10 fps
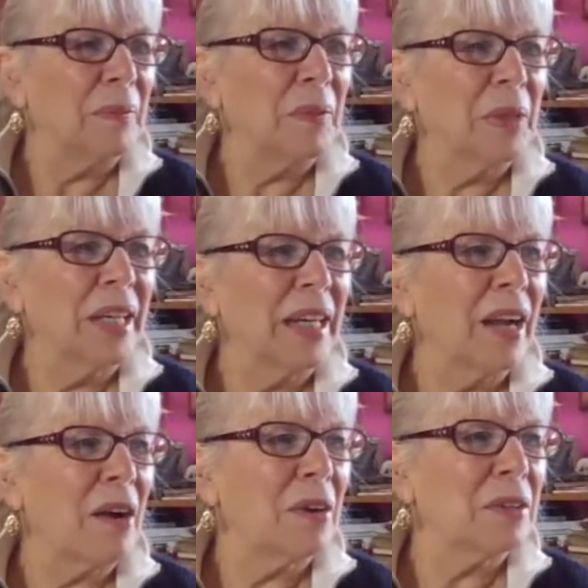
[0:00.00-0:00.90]
we're getting
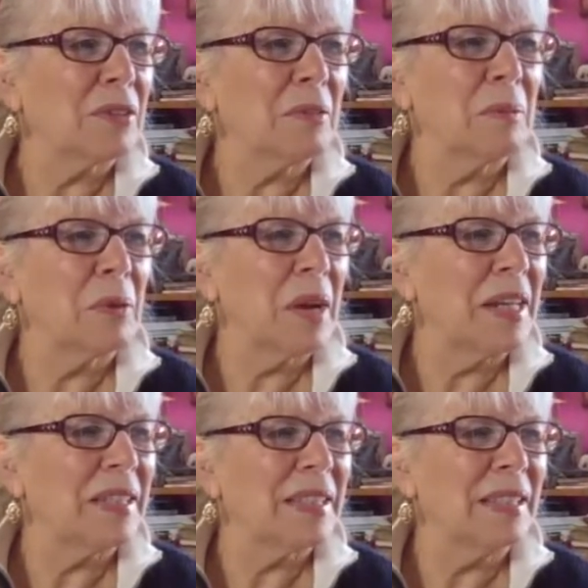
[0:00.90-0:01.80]
hearts from
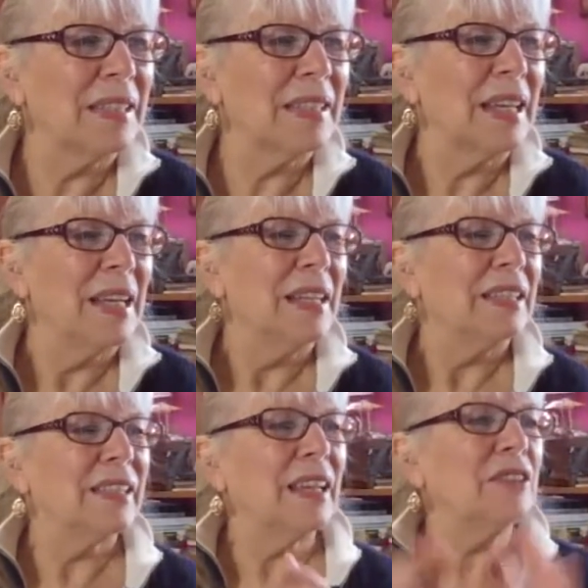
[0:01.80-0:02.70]
Grace and
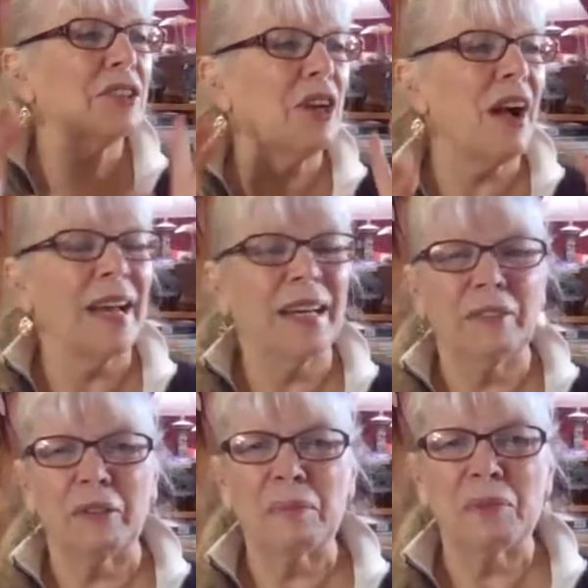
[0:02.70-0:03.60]
sunshine
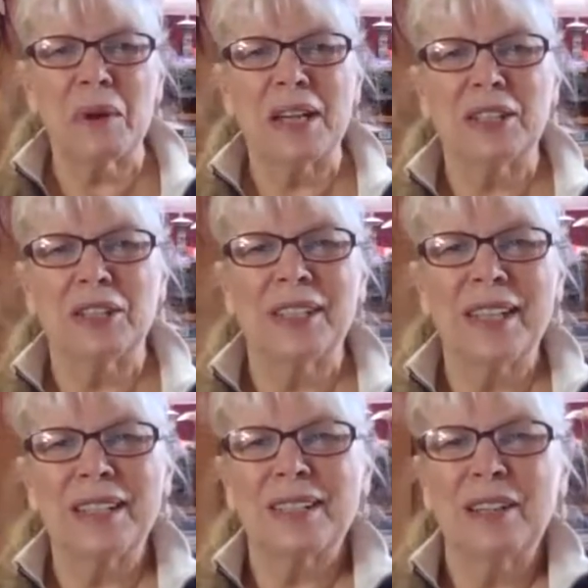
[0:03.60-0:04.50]
from Grace. She
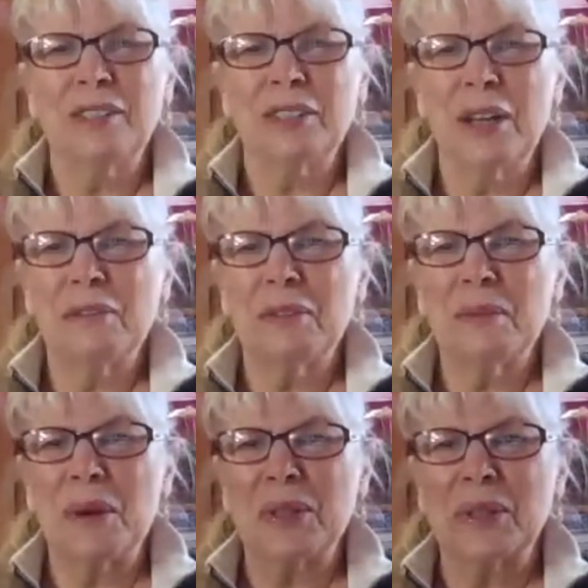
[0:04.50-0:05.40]
sent sunshine
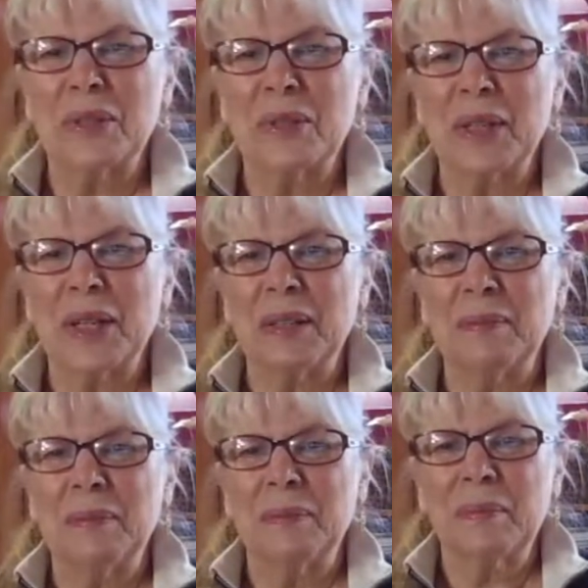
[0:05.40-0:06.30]
from Australia.
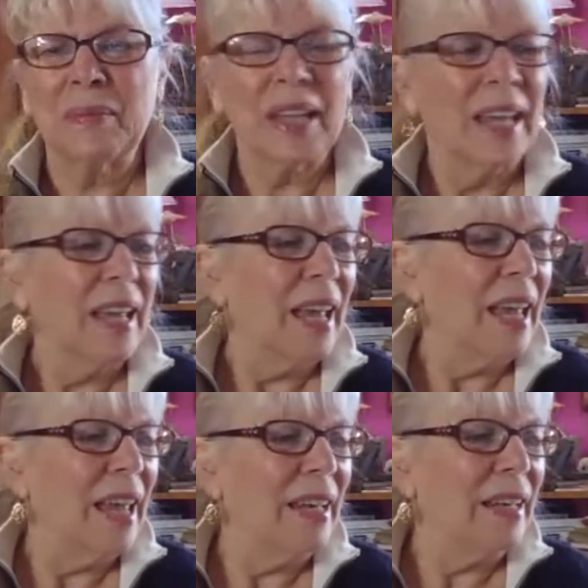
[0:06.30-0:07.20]

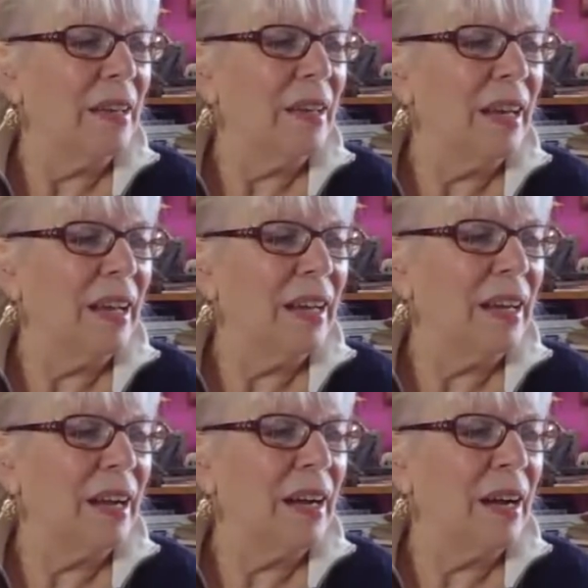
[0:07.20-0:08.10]
And
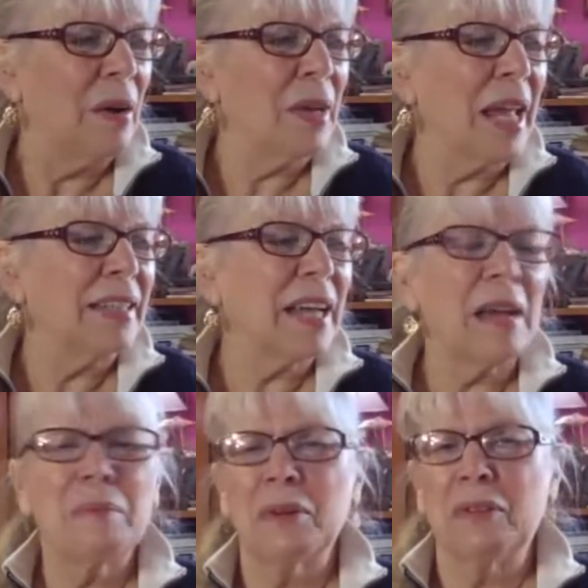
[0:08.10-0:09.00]
okay,
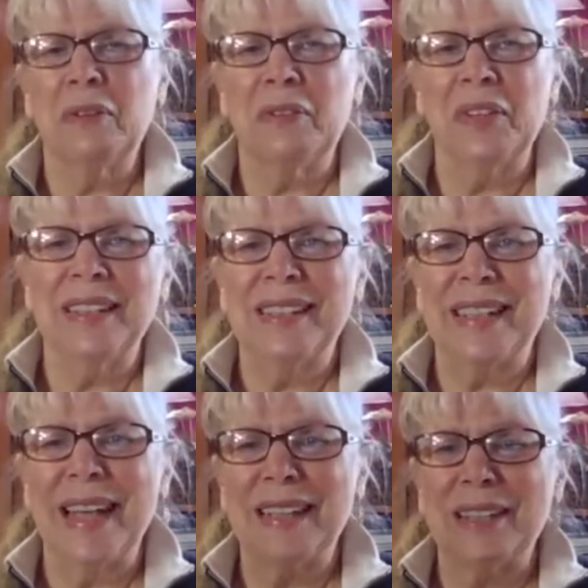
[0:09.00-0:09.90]
typo, Vivian
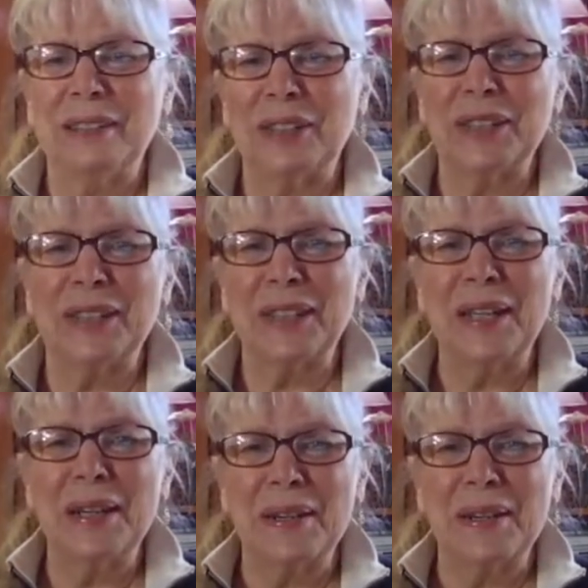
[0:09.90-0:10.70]
said, so she's sending